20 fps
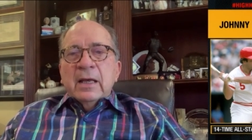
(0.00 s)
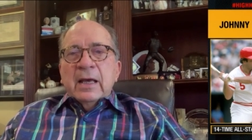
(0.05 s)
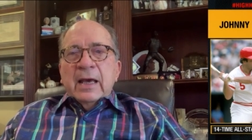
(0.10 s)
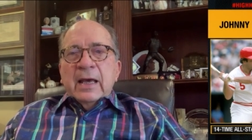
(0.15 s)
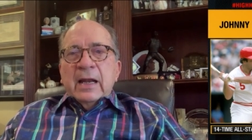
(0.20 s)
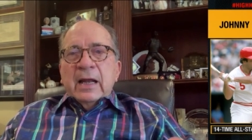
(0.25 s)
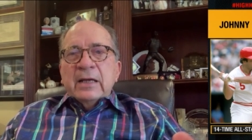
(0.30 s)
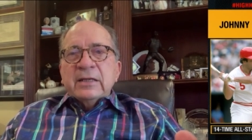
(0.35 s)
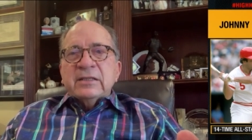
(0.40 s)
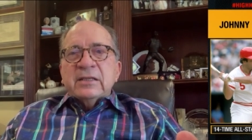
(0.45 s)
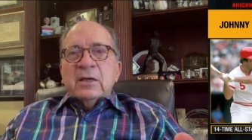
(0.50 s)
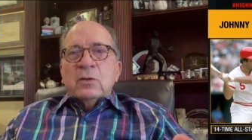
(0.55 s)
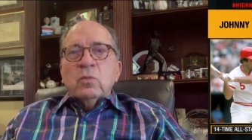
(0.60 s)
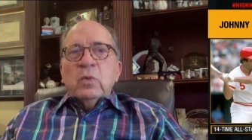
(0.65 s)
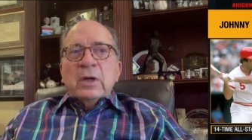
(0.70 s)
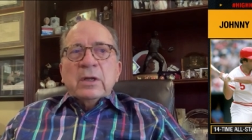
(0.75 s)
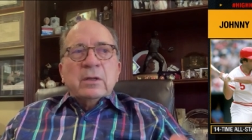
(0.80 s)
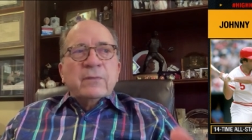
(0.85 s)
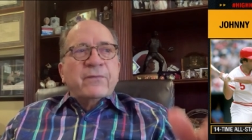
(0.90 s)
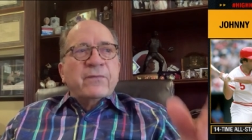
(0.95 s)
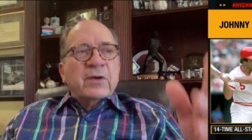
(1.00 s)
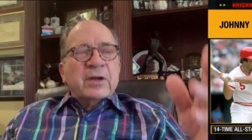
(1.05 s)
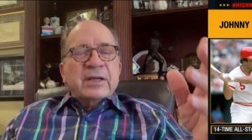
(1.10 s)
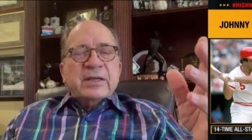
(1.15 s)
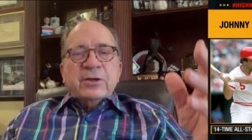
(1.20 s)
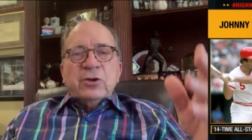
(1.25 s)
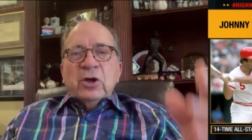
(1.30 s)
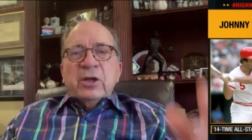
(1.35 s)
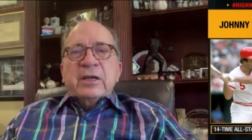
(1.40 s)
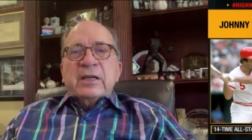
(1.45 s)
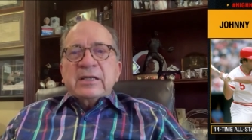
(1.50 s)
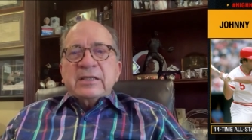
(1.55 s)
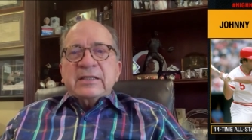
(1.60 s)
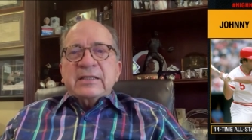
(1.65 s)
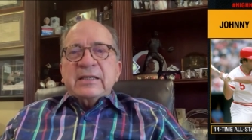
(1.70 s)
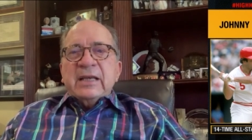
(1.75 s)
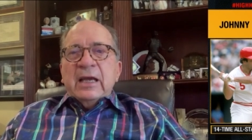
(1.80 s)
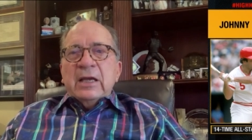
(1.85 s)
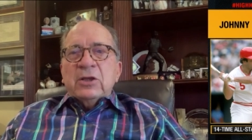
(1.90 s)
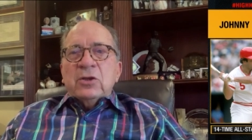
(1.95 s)
And I said, Will, for goodness
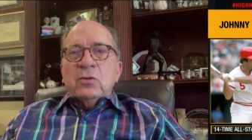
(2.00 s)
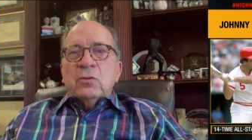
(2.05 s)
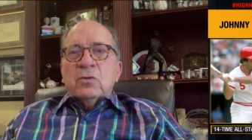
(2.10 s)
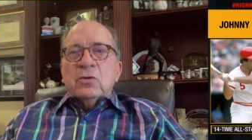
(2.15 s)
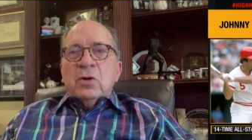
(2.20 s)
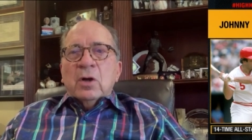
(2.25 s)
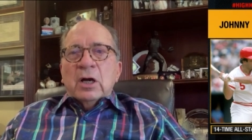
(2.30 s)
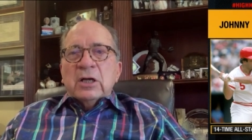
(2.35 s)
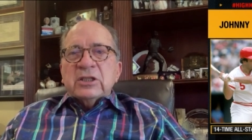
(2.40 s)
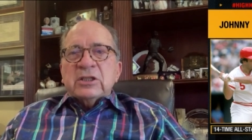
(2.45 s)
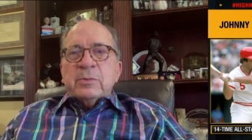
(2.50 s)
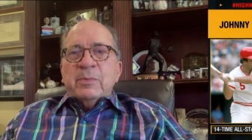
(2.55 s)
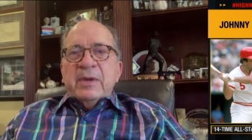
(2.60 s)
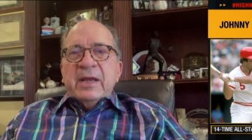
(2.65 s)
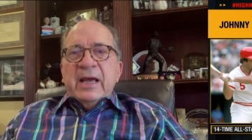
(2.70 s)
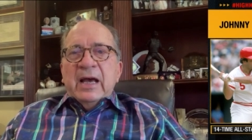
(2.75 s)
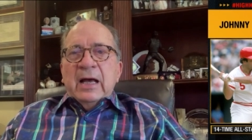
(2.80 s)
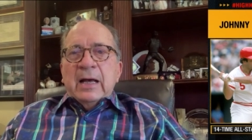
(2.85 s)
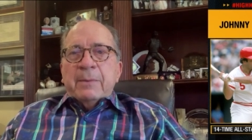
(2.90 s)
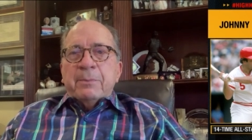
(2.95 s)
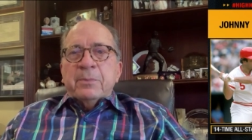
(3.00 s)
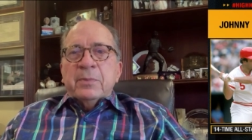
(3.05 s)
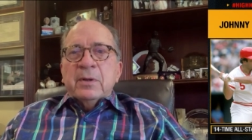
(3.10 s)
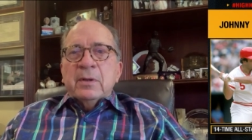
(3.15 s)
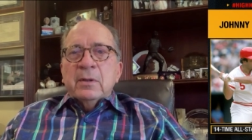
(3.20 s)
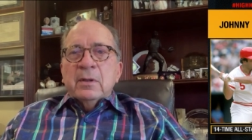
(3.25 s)
sake, you crossed me up.